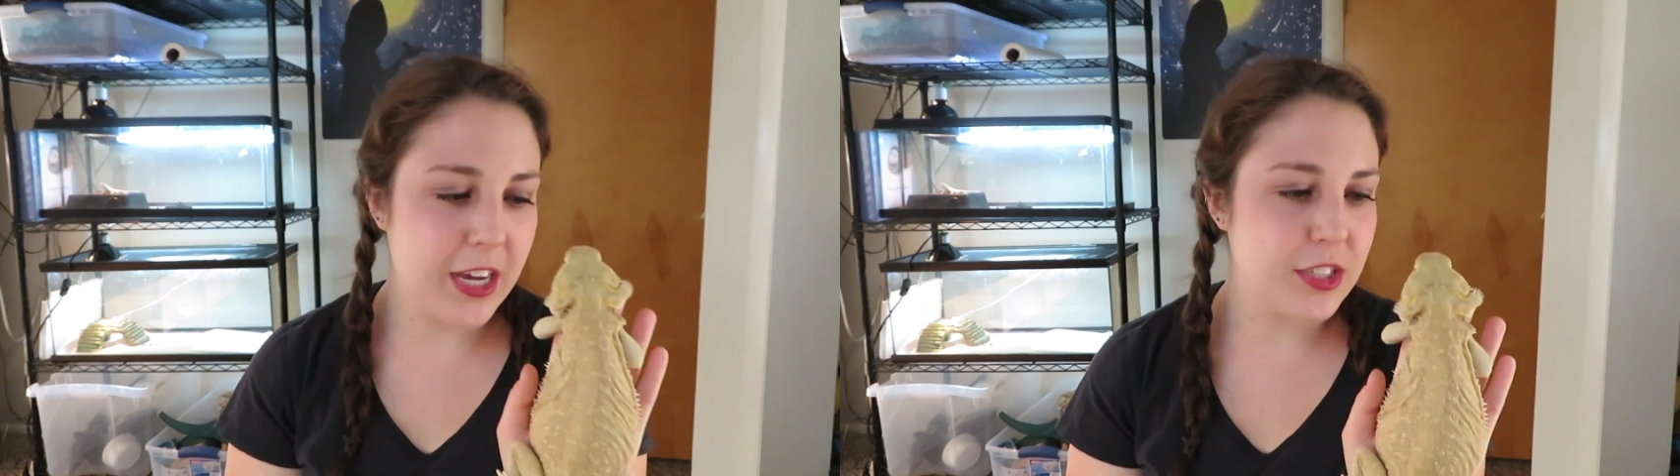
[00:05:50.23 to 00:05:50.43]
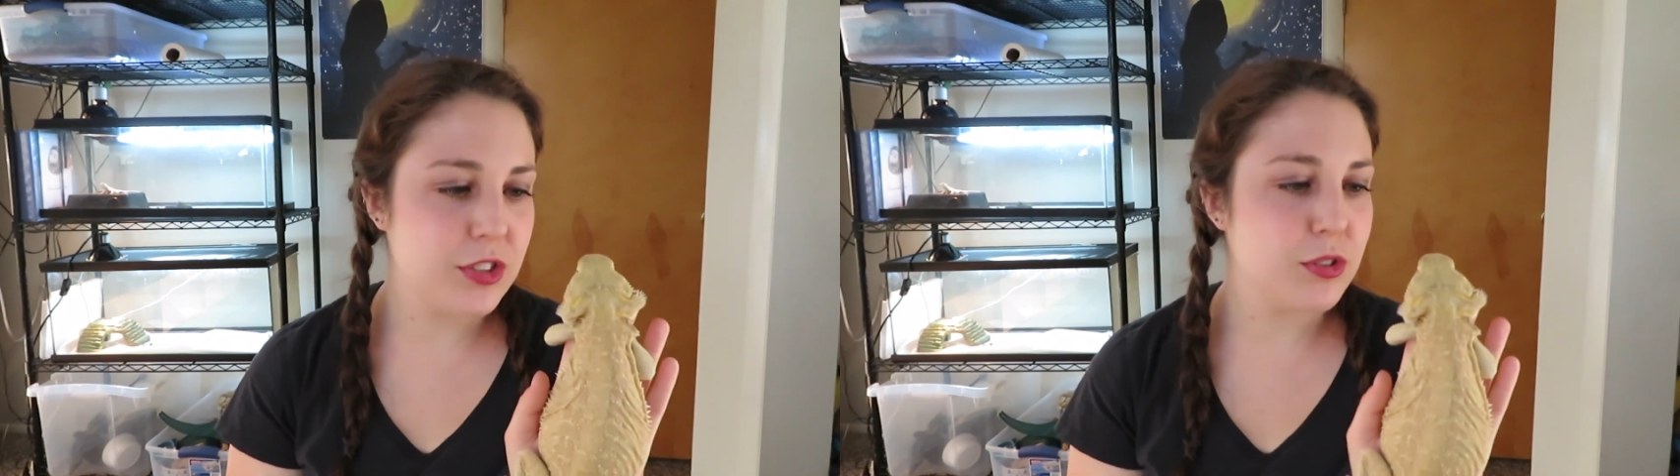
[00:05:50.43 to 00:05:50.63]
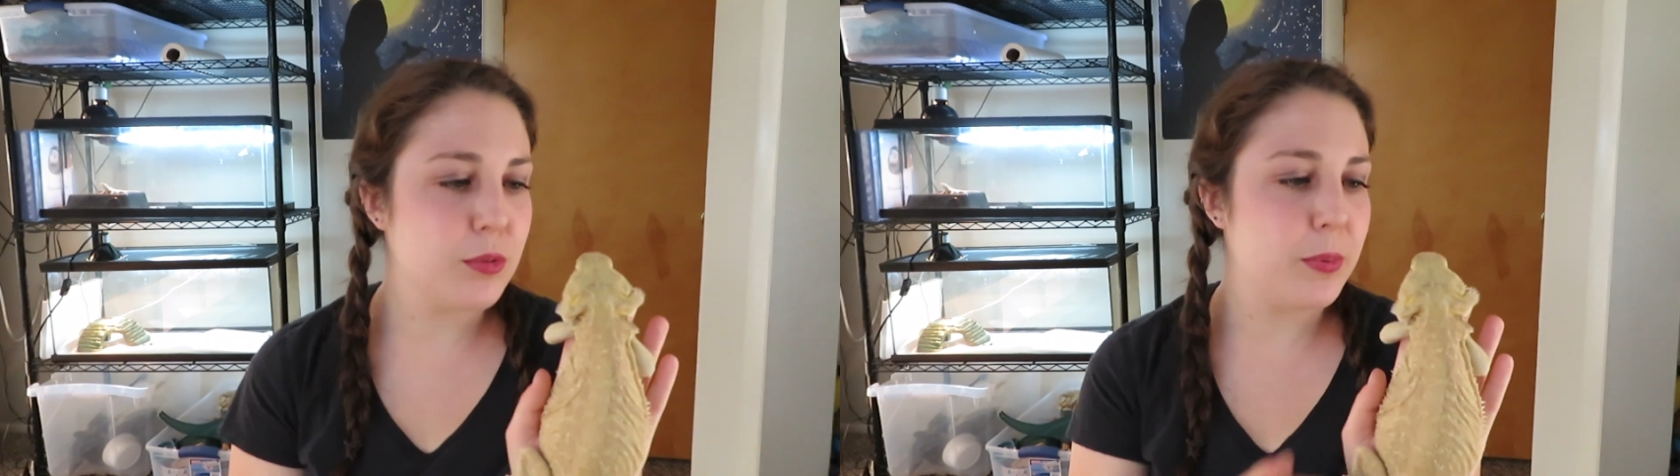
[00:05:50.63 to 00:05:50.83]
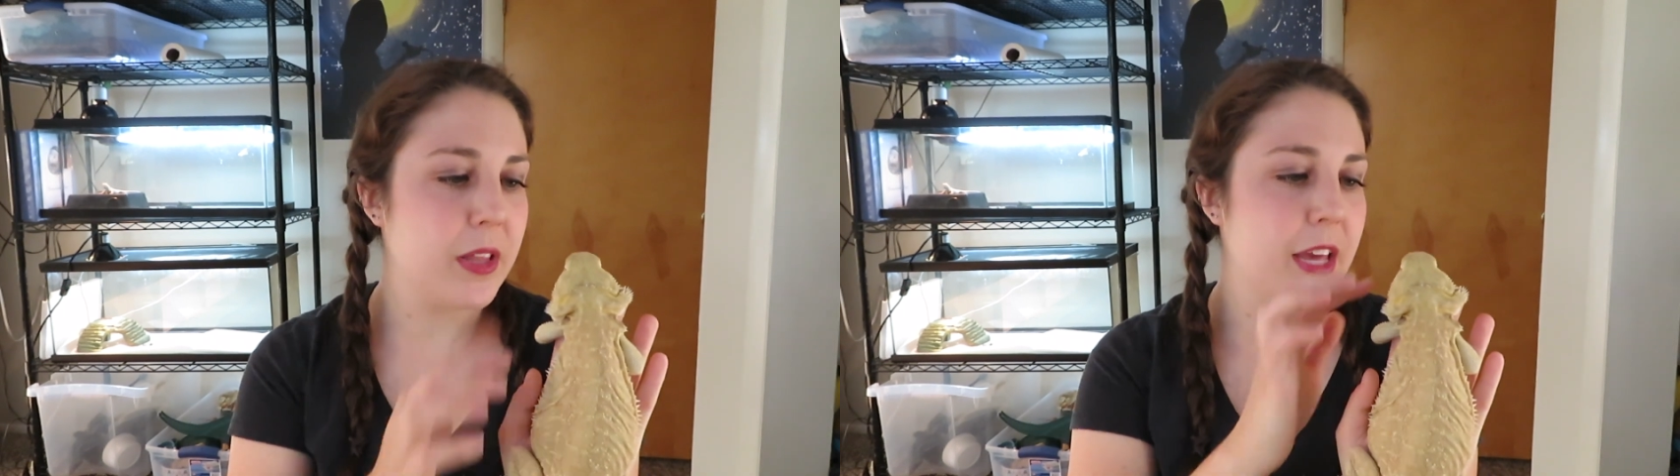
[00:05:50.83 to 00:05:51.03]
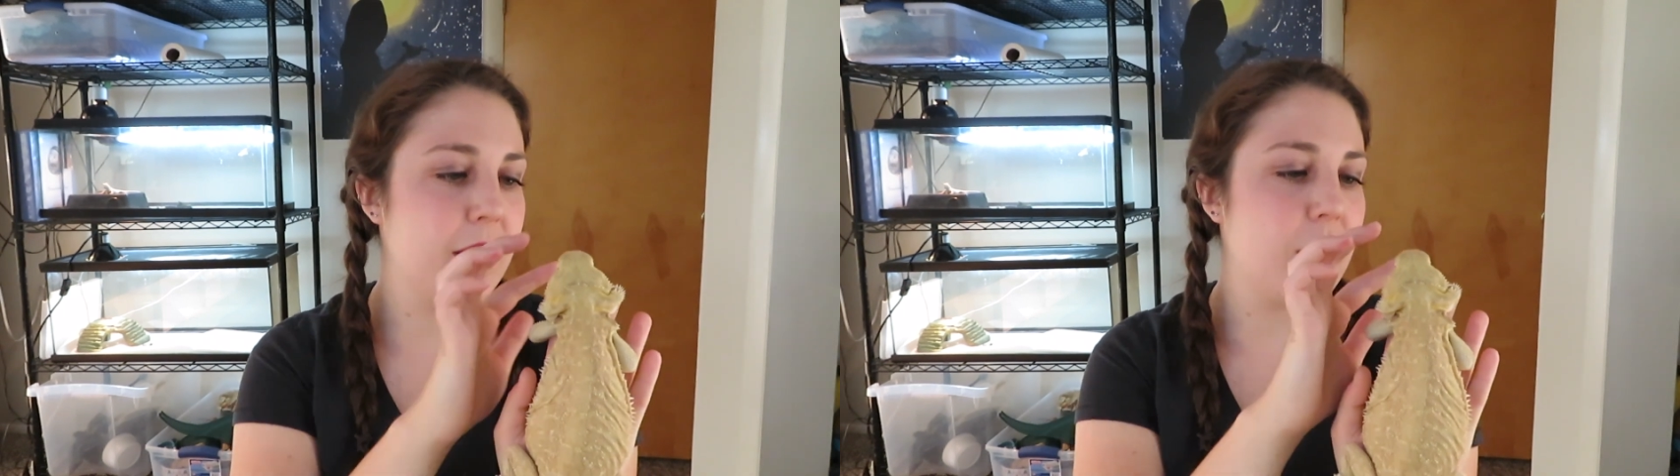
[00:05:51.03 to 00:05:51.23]
I do
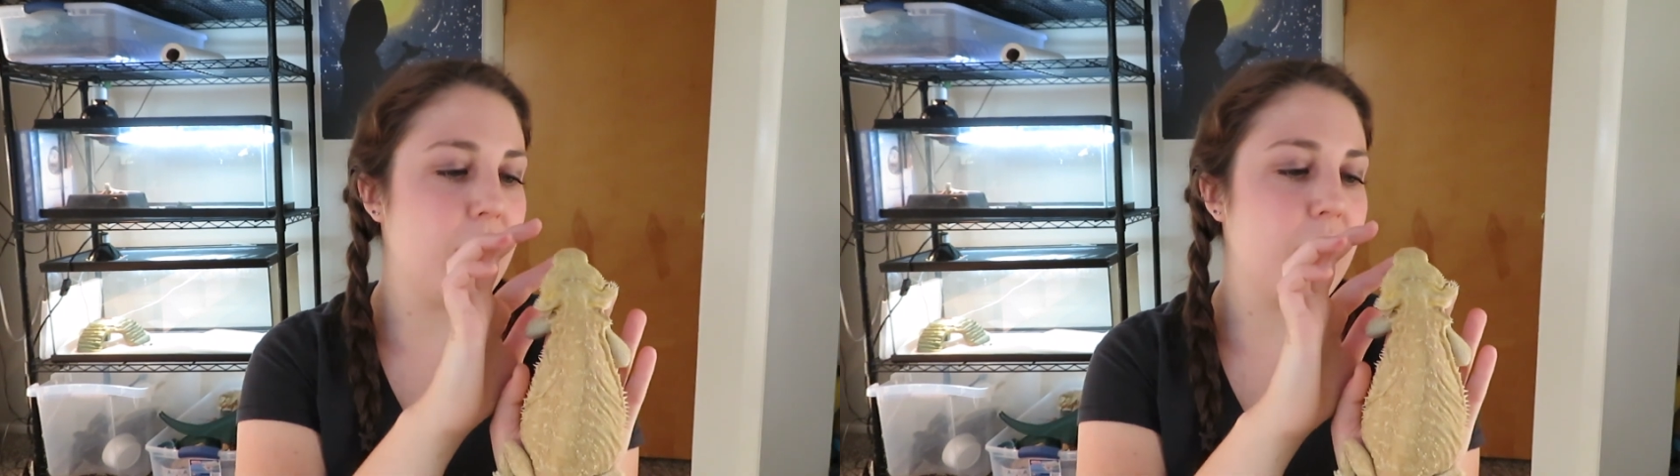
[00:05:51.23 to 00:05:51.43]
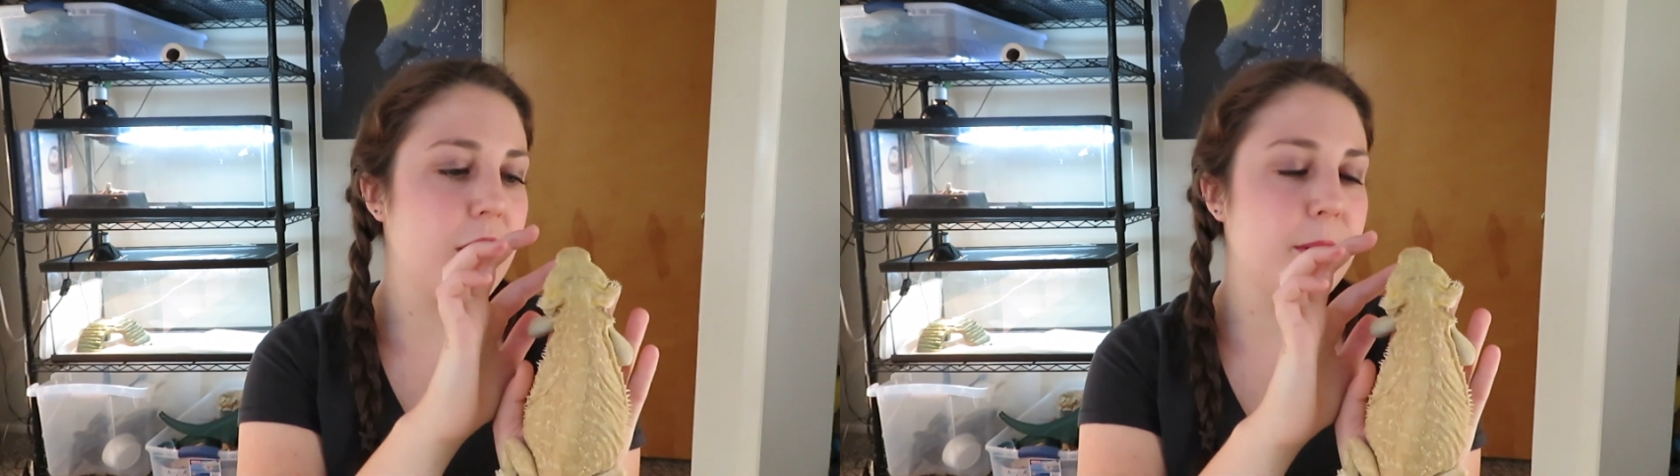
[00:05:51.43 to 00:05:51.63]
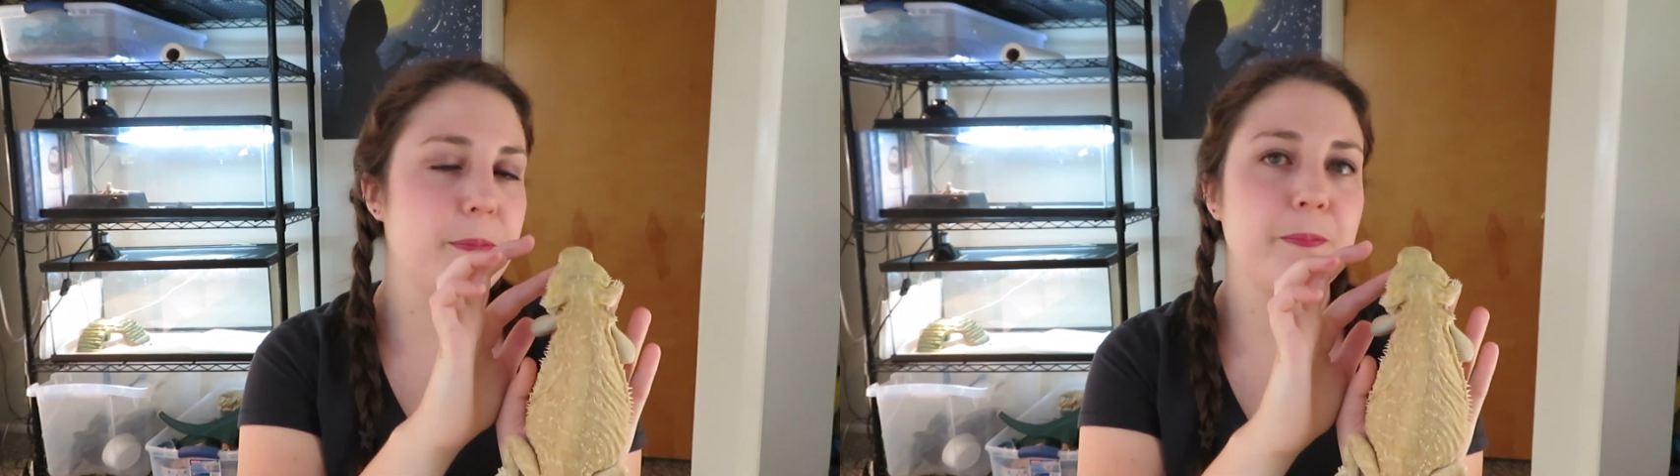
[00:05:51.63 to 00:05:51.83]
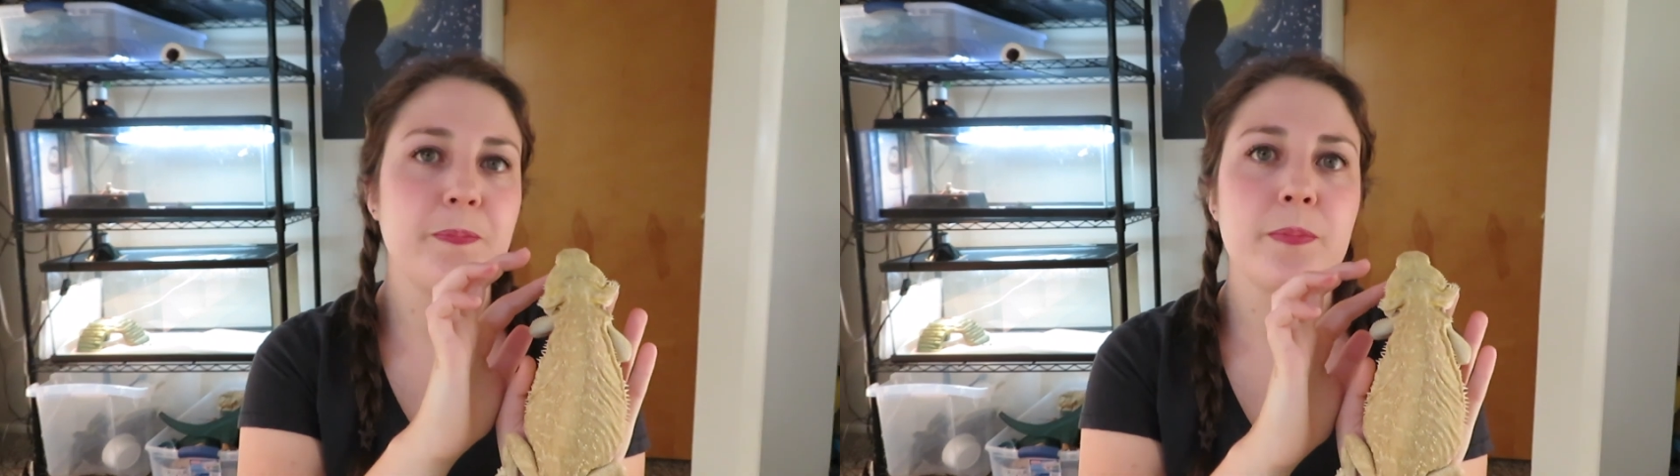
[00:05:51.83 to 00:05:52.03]
plan on